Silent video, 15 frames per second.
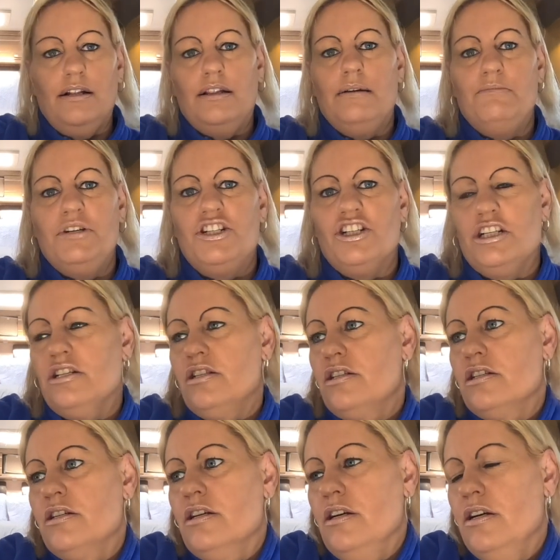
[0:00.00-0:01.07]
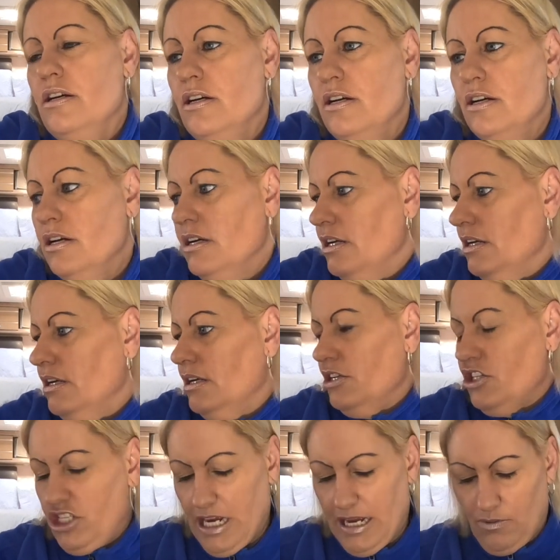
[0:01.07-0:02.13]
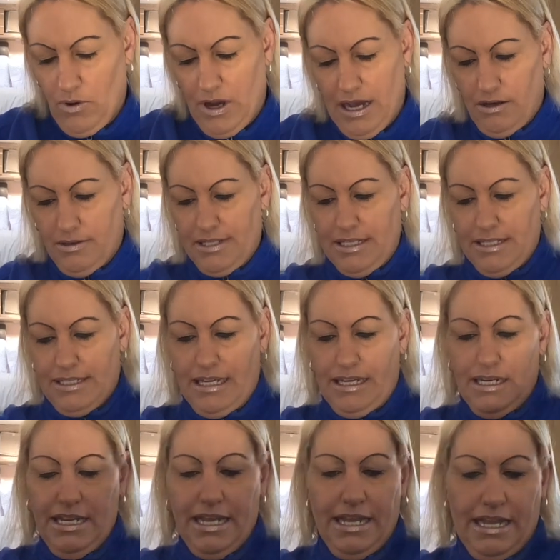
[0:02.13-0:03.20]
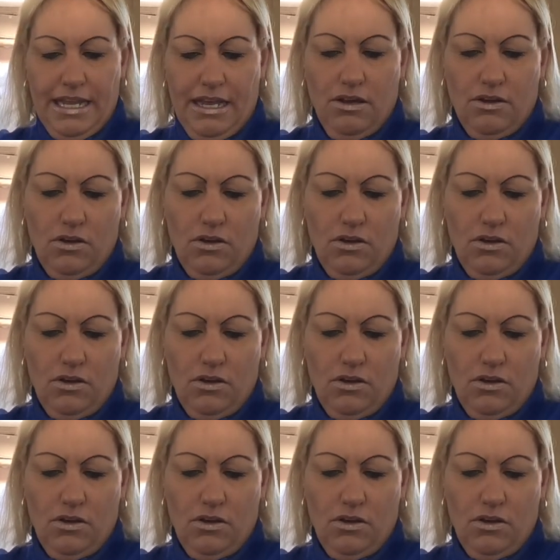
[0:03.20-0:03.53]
Let me just check what else is in here.